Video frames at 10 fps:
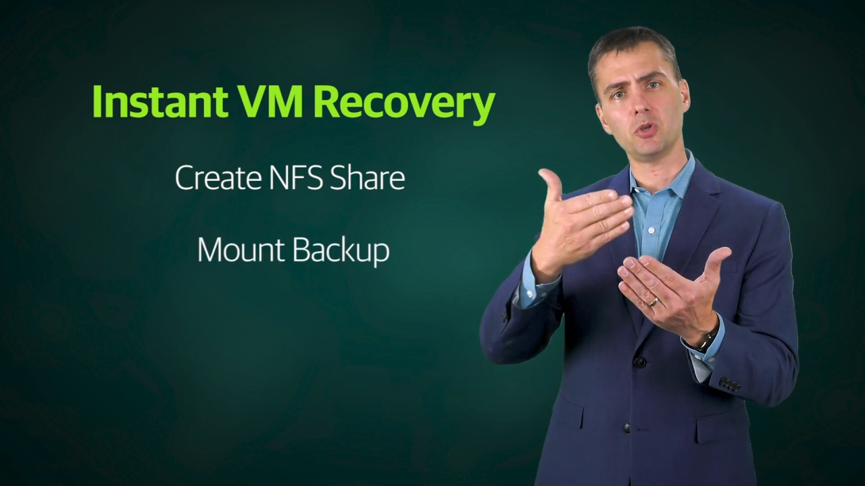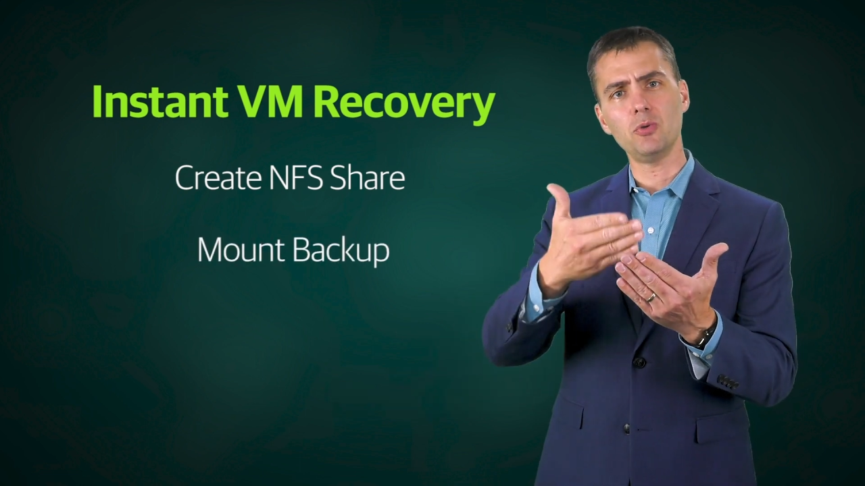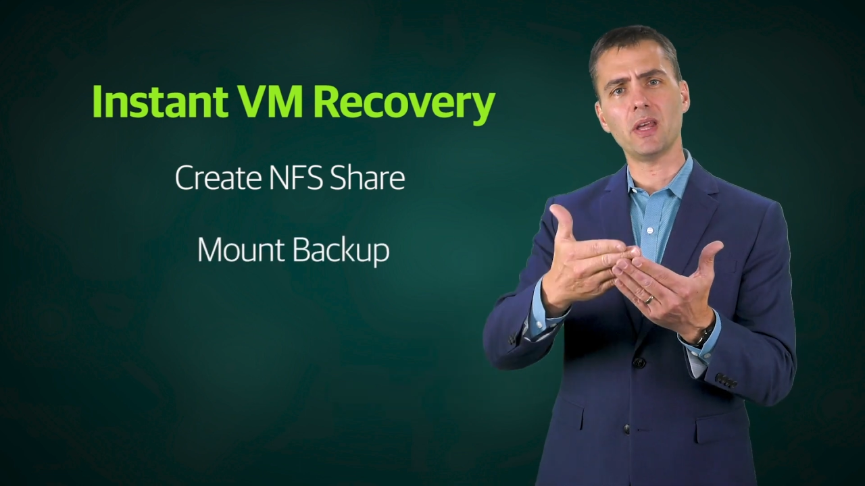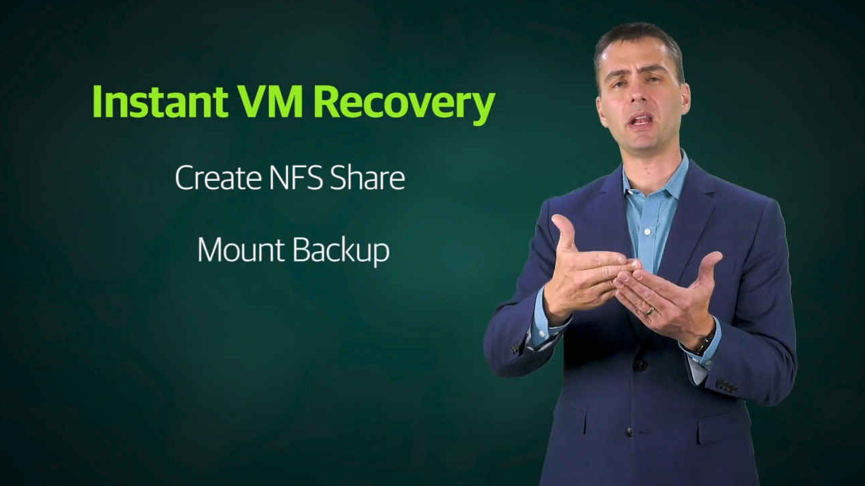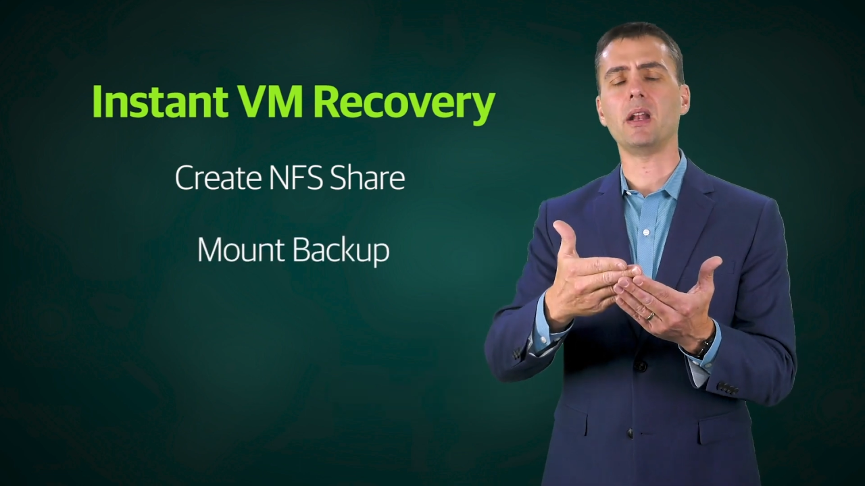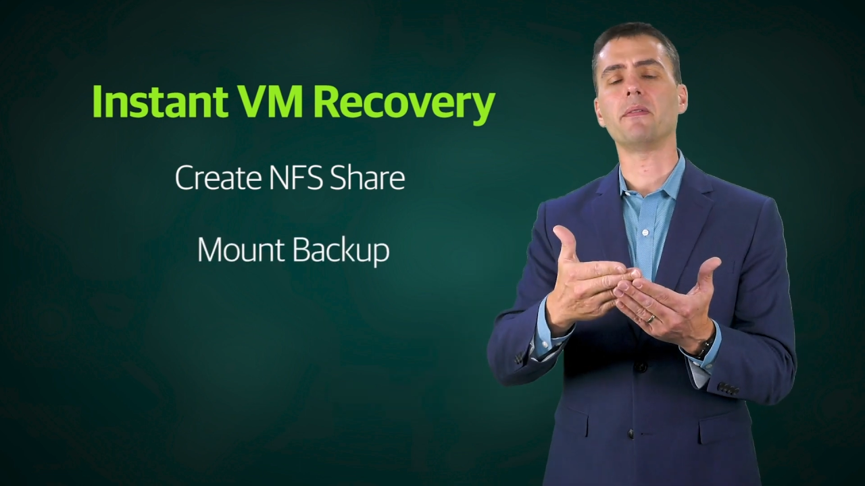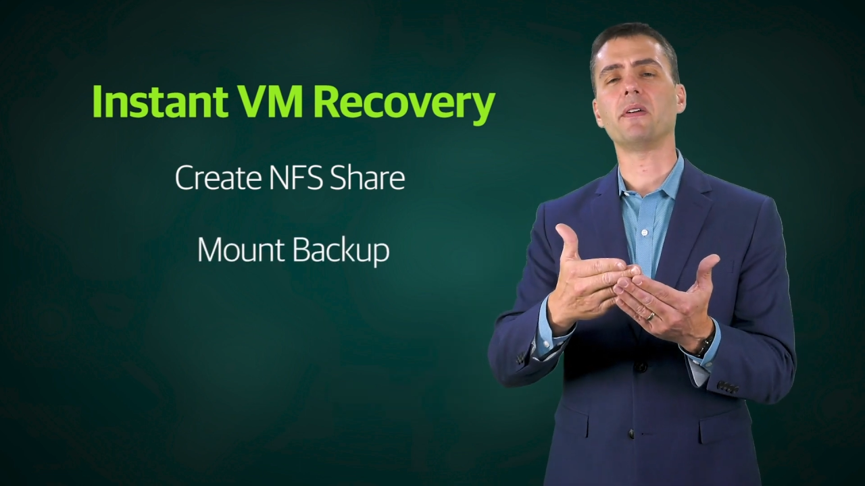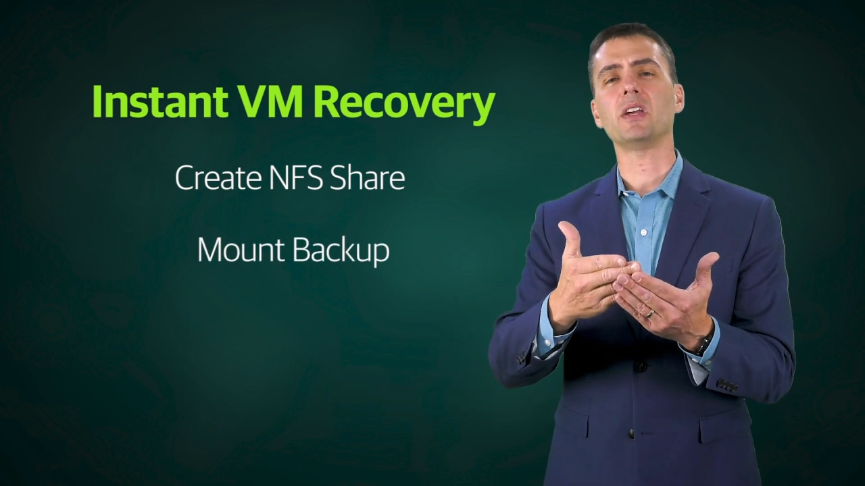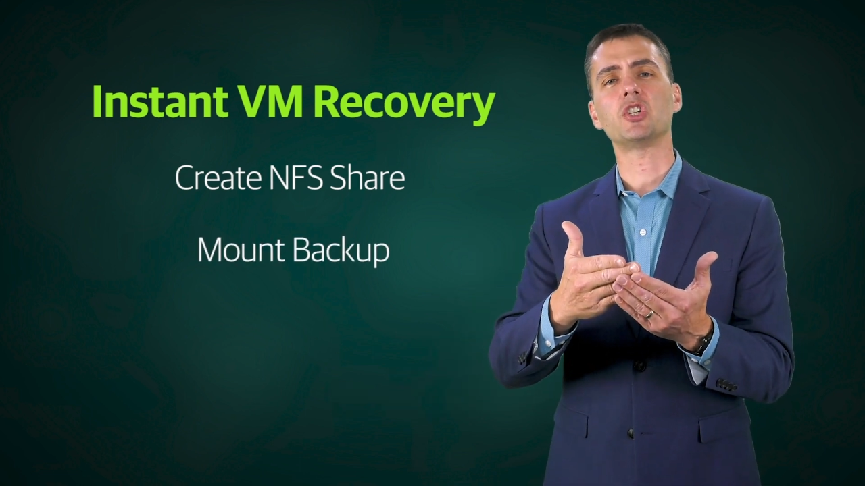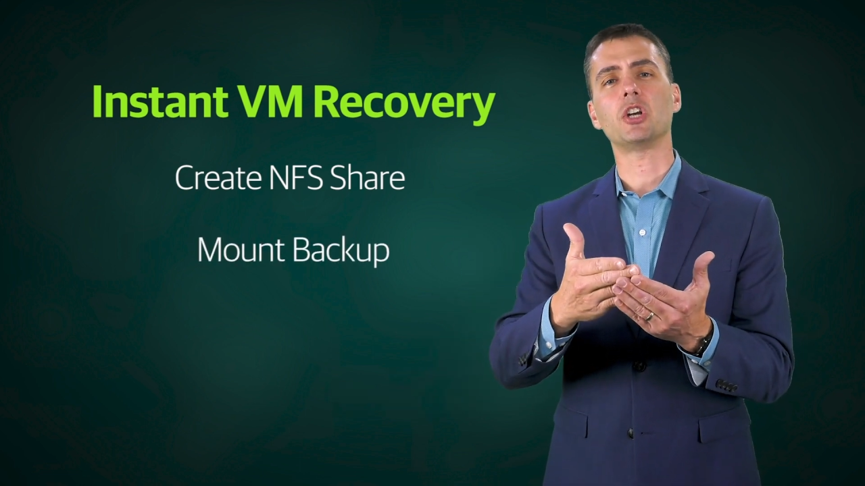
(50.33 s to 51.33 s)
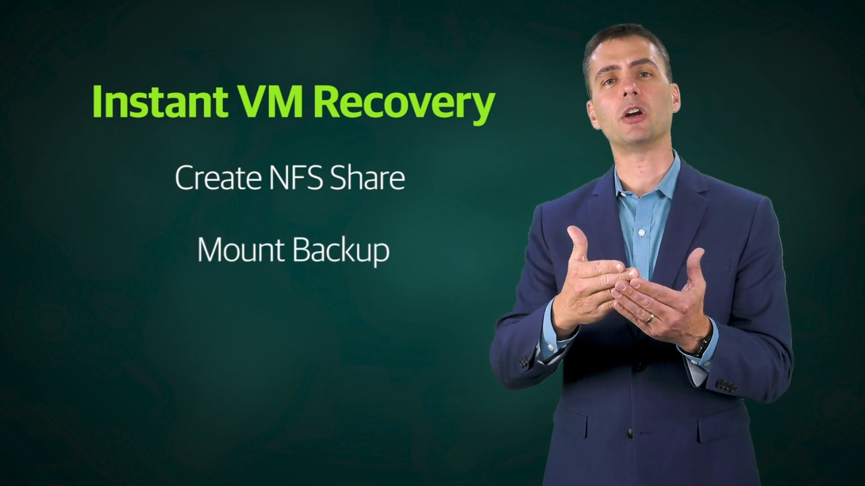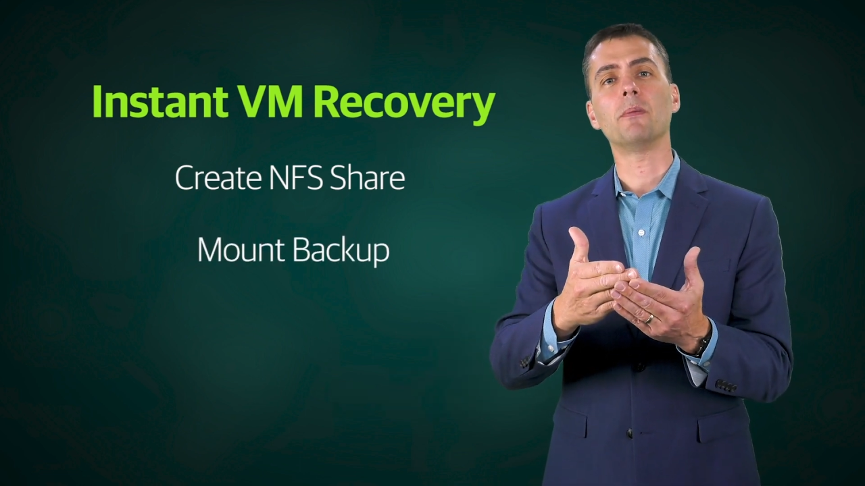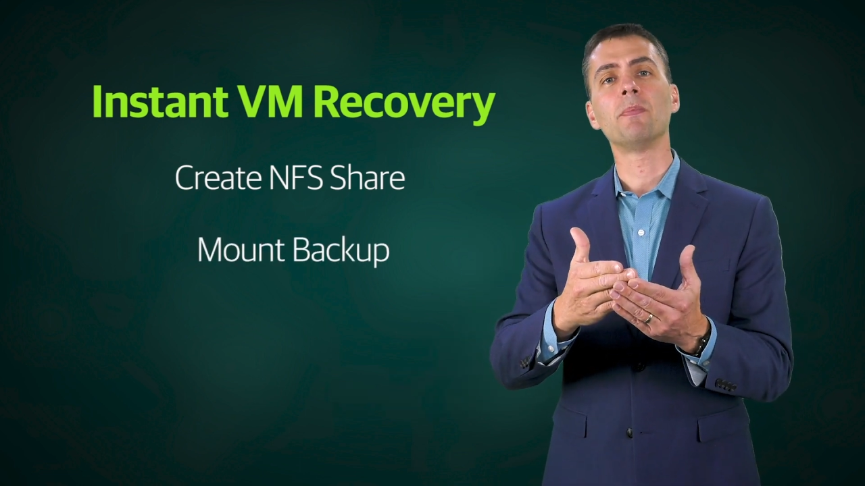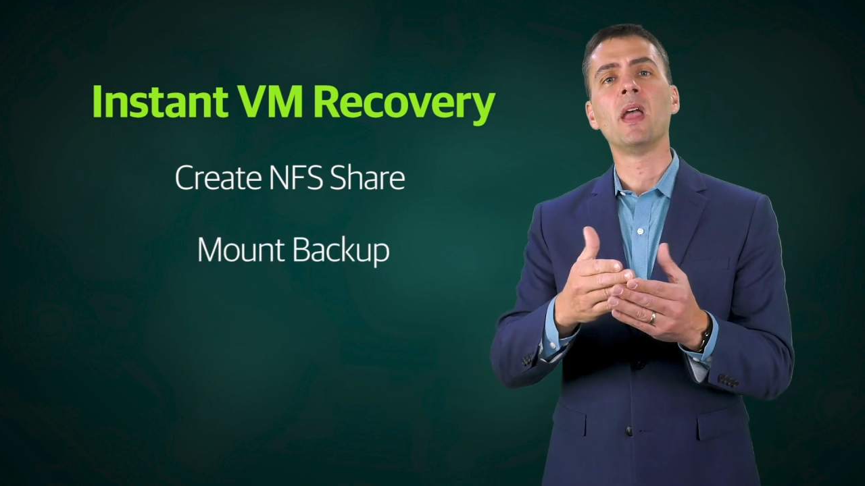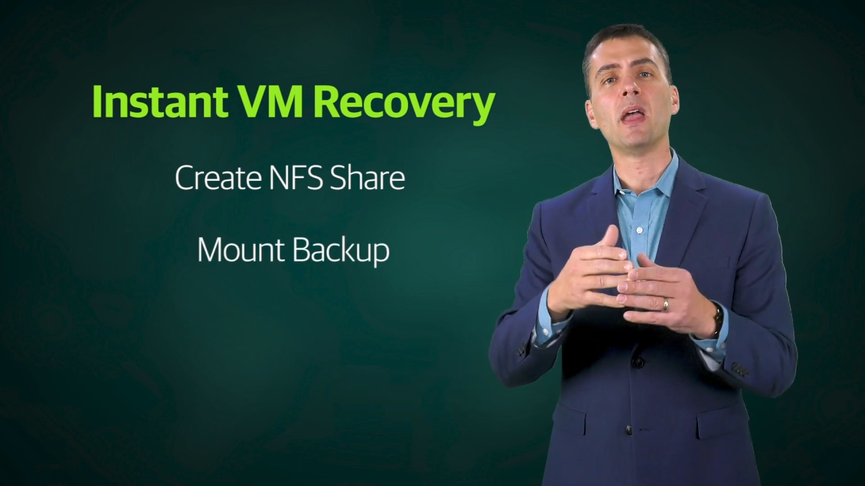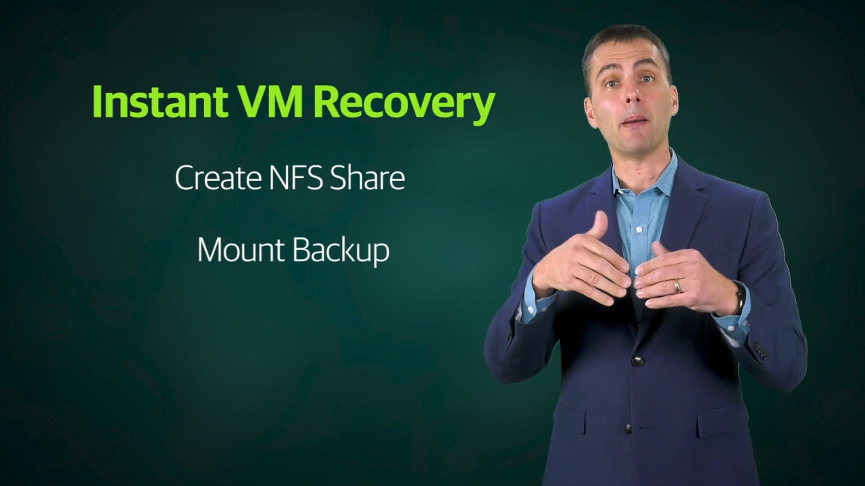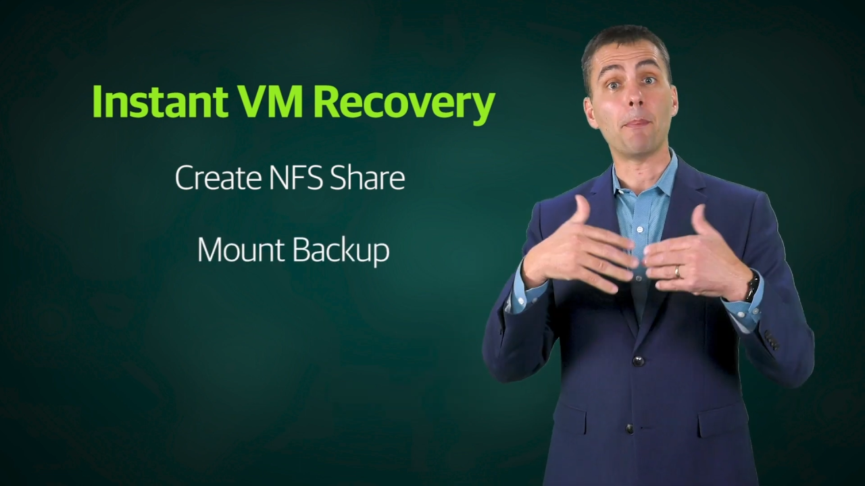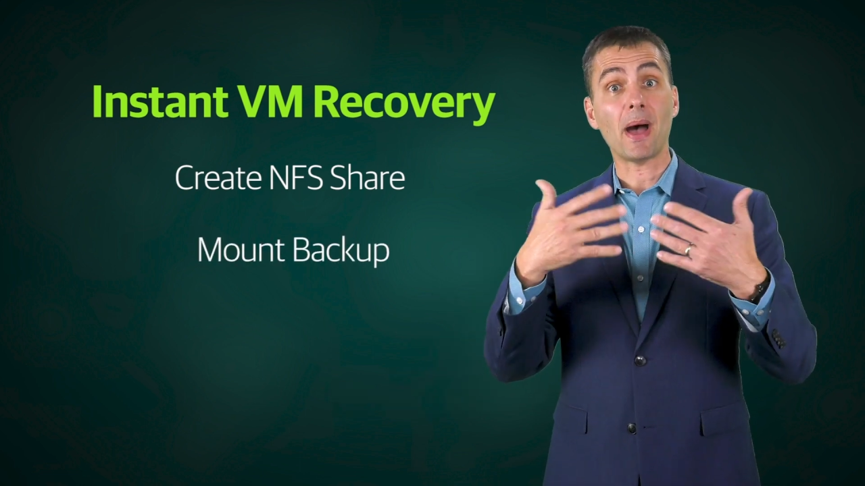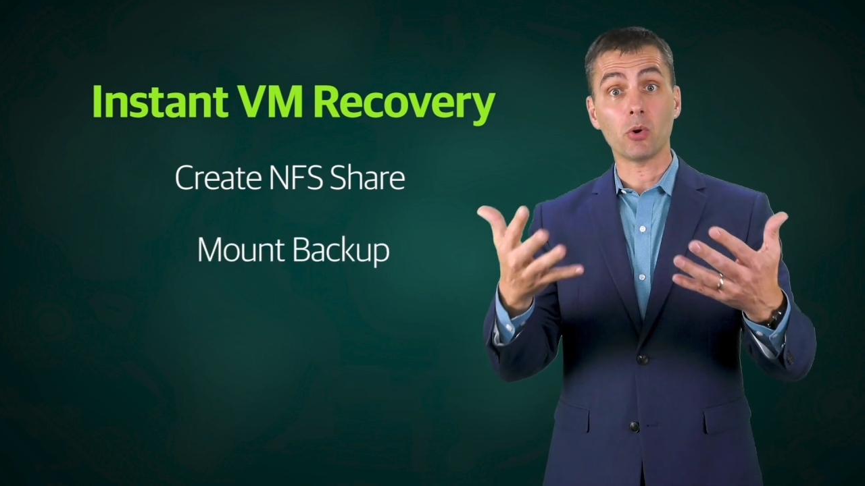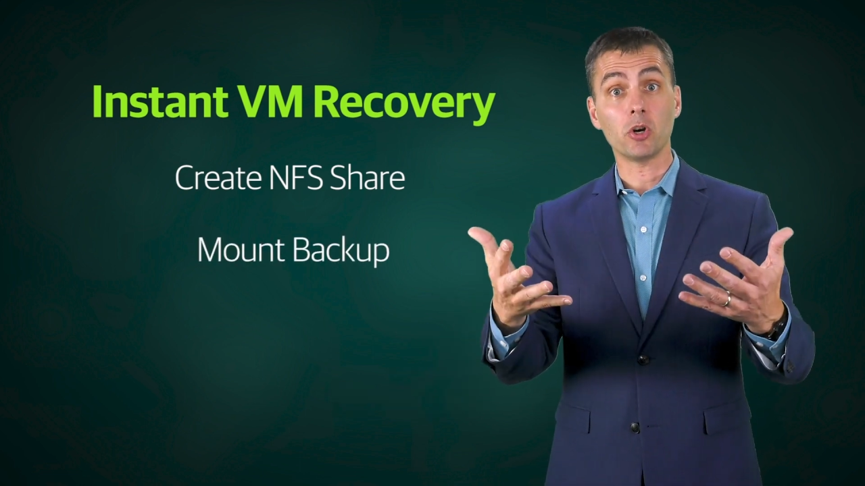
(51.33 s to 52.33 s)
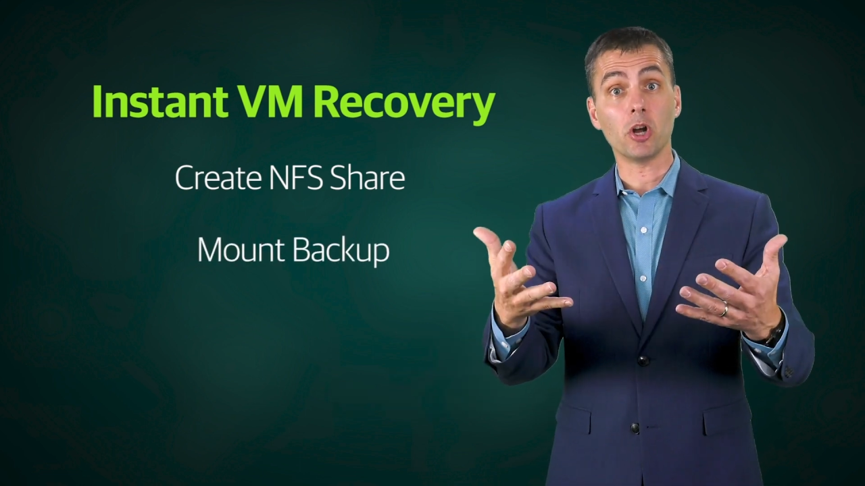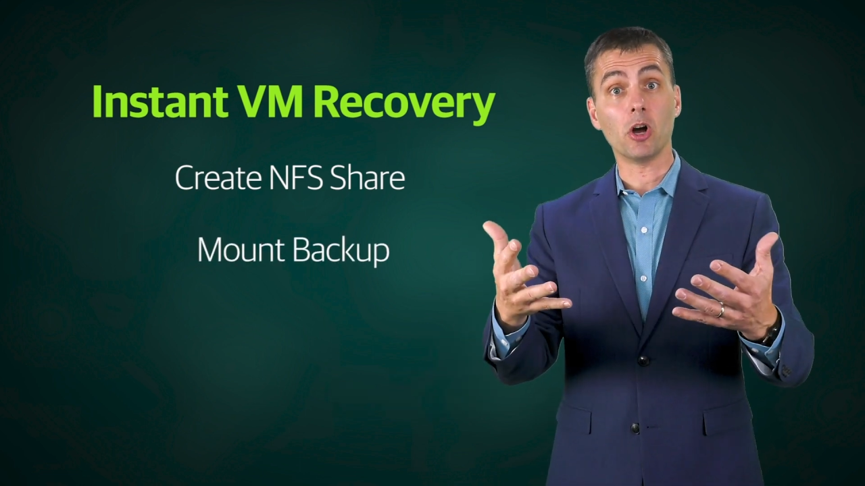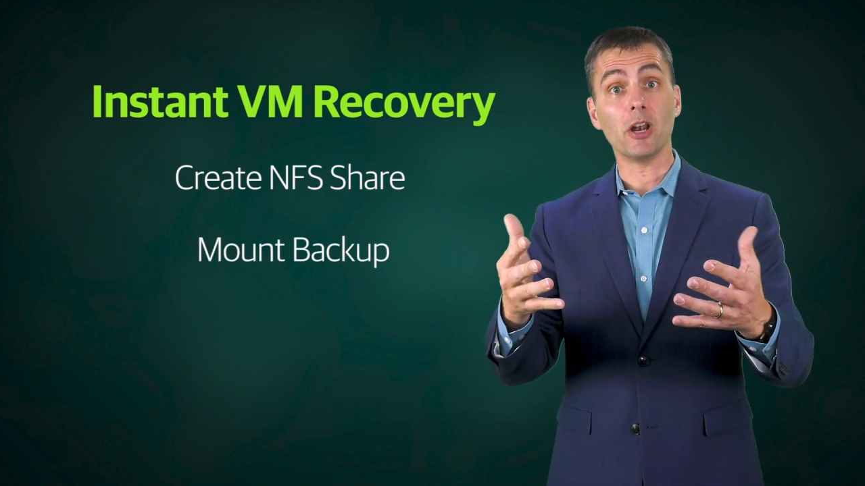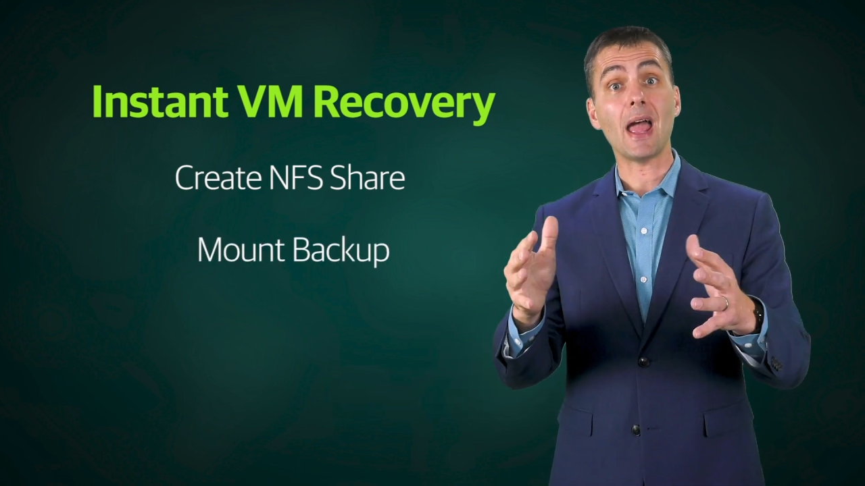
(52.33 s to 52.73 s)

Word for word: to that NFS share and power it on,